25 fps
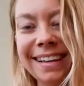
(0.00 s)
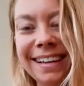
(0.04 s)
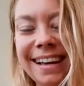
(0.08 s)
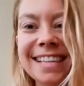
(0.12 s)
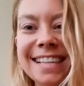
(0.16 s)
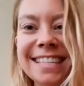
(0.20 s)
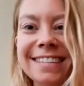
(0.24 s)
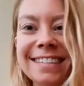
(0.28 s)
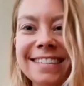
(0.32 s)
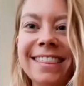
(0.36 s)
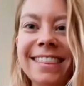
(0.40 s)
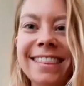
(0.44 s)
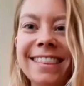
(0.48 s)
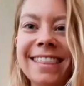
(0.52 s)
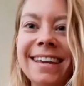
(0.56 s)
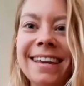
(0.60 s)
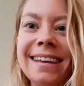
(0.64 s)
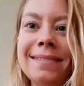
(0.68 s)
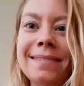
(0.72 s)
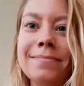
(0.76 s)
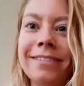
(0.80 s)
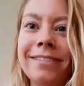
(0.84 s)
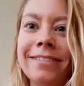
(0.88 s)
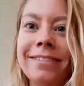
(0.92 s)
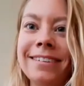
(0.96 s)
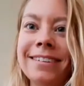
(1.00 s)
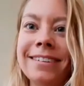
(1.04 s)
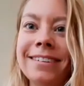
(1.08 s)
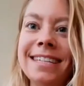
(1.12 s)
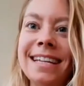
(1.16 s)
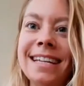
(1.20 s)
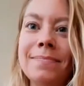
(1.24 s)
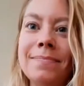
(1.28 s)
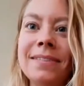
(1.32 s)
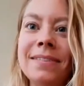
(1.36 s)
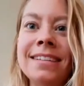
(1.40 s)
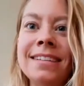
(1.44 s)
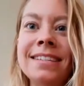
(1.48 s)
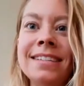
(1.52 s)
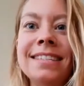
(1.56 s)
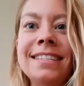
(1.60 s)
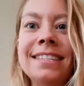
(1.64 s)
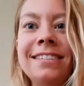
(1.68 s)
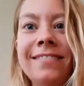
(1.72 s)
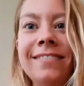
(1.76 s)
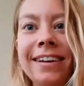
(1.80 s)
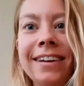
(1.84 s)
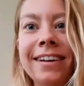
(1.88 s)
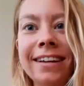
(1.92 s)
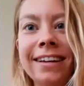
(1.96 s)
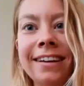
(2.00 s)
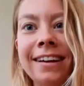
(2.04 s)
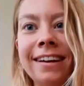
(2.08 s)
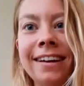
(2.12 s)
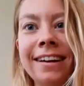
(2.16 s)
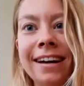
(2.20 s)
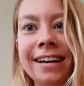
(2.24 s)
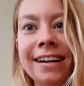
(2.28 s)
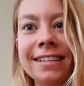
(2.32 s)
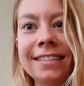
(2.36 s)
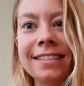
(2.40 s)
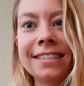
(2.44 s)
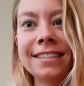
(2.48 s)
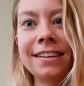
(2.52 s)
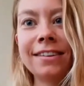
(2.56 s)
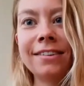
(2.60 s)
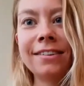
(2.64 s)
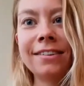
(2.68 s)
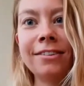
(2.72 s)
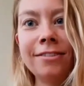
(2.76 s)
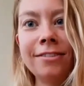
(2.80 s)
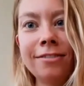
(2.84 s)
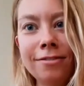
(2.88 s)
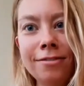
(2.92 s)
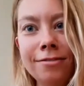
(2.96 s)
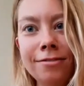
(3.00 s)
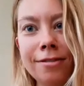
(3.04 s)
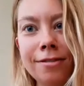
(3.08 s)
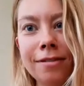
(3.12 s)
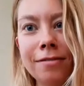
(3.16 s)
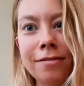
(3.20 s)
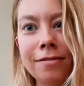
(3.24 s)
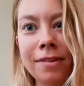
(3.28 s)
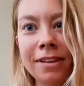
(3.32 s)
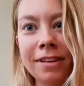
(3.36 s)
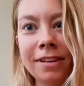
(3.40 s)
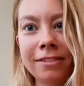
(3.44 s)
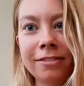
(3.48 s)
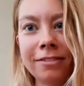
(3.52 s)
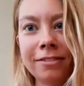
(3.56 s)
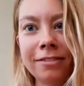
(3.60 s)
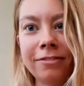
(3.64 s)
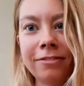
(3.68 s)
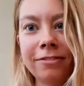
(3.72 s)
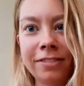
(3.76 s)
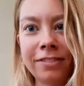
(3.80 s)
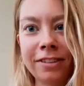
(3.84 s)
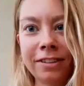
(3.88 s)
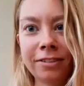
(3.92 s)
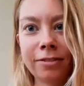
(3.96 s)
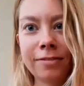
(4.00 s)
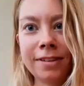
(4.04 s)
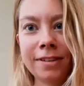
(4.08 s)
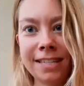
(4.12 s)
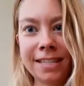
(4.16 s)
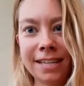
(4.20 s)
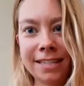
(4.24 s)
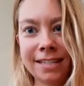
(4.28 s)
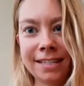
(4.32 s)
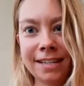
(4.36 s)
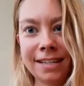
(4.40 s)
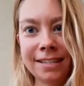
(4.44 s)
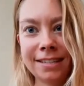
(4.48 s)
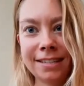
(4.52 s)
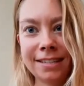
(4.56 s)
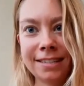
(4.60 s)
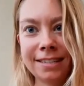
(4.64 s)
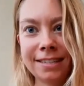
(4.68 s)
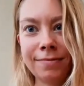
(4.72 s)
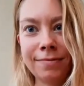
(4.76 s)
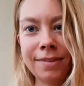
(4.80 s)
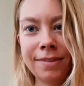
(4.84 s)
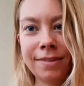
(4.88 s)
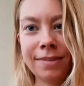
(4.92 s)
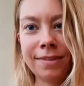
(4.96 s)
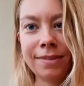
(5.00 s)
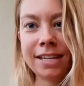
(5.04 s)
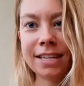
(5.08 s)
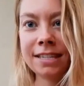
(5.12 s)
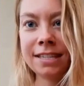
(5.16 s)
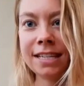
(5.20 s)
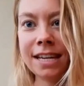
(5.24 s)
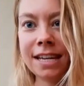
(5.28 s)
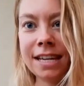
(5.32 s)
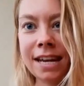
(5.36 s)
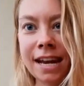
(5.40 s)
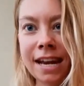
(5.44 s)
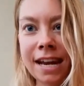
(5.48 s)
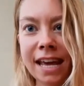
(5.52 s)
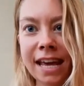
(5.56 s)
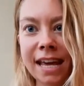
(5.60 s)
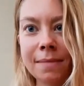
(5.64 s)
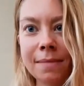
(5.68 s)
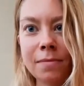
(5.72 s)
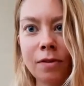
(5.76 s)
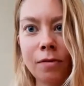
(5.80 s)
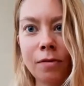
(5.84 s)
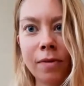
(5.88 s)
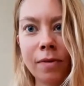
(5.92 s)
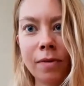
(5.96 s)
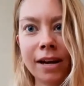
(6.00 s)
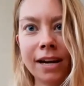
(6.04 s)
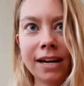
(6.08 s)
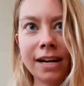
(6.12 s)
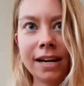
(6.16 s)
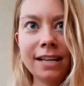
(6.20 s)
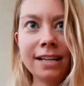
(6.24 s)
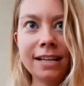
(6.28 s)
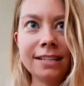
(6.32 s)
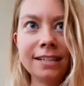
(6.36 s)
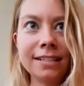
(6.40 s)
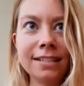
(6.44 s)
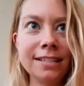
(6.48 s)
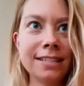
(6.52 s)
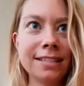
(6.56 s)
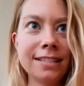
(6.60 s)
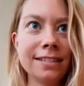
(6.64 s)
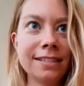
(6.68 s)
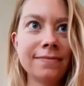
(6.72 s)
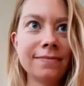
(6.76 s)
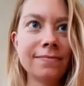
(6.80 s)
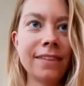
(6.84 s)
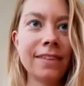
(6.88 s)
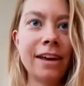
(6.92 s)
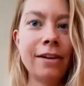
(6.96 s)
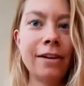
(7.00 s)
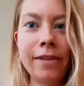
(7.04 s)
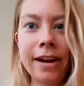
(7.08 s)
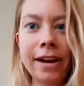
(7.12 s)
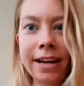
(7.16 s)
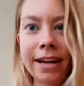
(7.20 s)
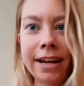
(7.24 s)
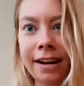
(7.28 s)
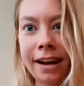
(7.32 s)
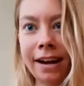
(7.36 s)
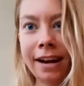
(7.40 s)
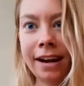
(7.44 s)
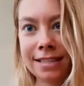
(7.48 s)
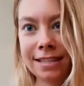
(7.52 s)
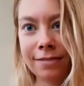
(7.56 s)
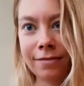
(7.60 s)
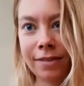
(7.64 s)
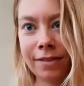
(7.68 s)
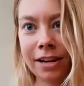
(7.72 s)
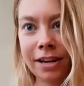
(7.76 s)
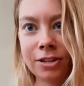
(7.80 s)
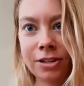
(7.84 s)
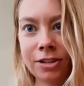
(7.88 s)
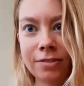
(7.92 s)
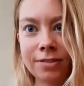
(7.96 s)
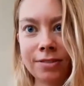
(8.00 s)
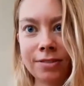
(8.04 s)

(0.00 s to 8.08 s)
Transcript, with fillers: So I think an important step is to recognize you will feel resistance. We just need to name what it is and recognize it when it shows